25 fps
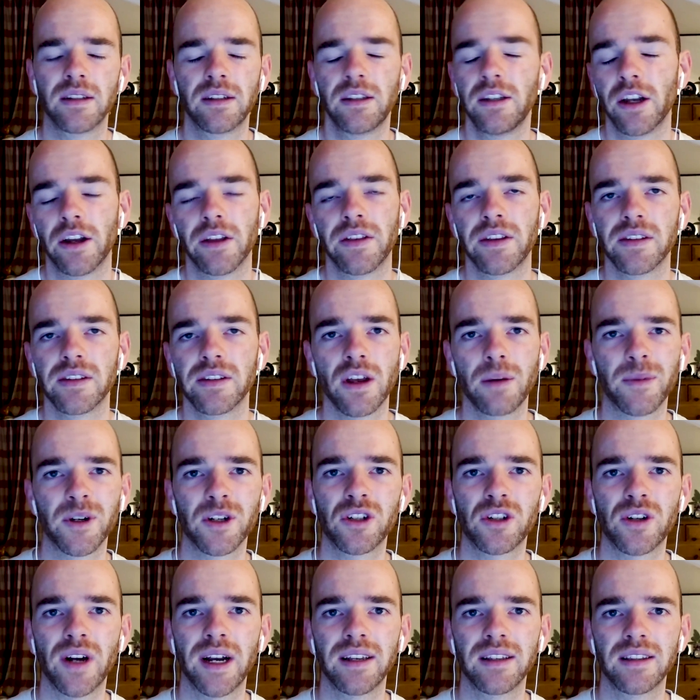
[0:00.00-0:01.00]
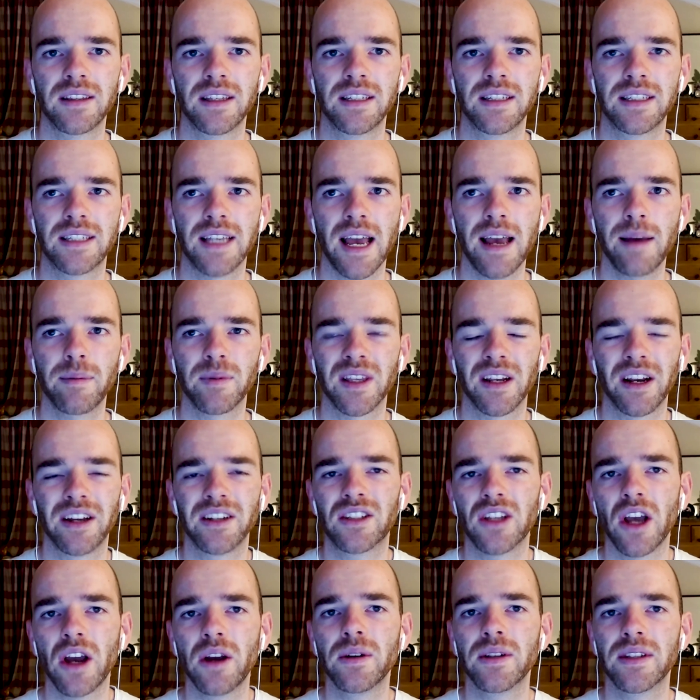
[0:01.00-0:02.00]
there's so much strength and depth, and I
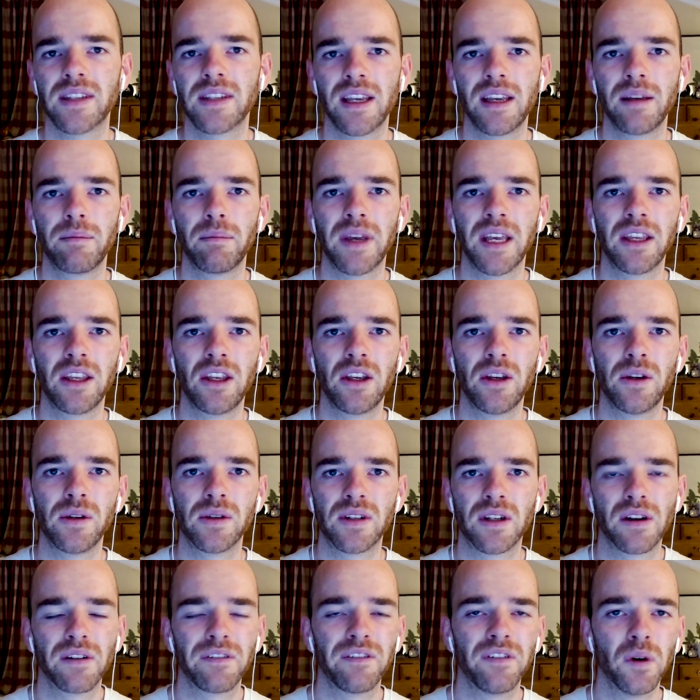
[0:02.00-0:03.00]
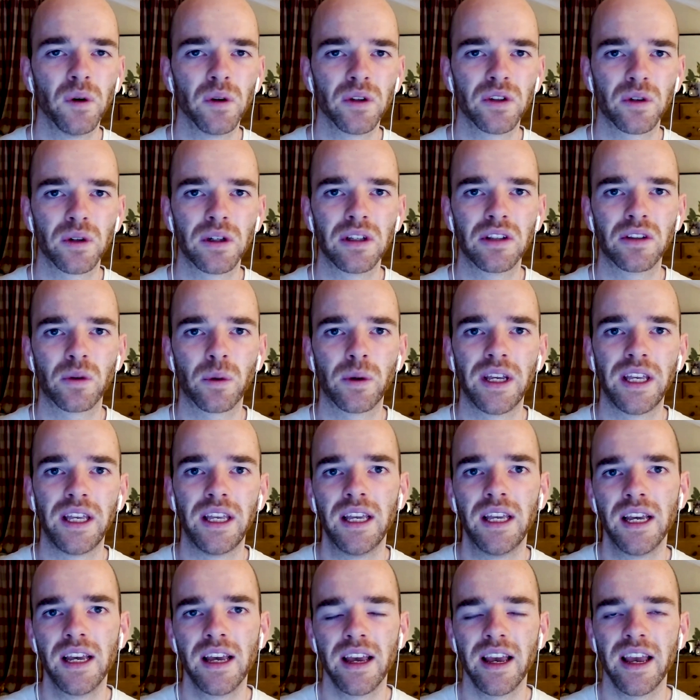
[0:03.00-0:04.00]
don't see him being used in a
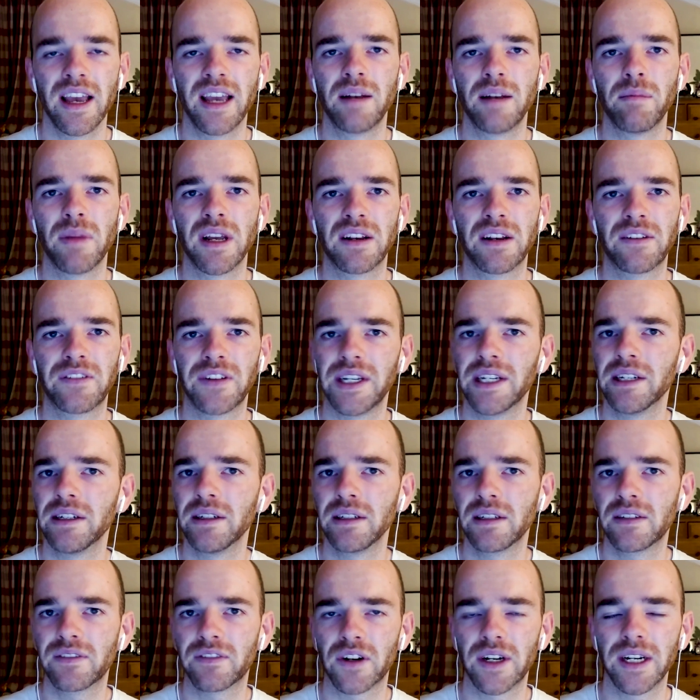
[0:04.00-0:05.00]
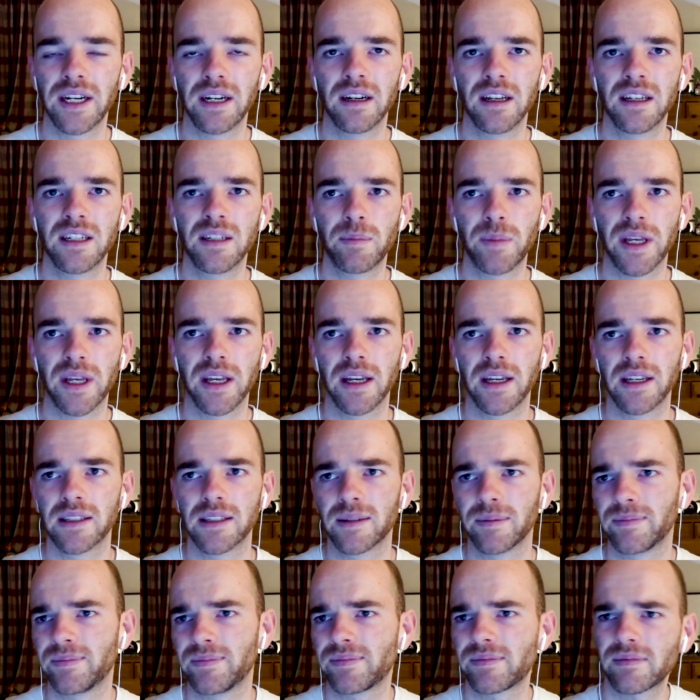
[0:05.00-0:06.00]
4-3-3 in midfield for England, because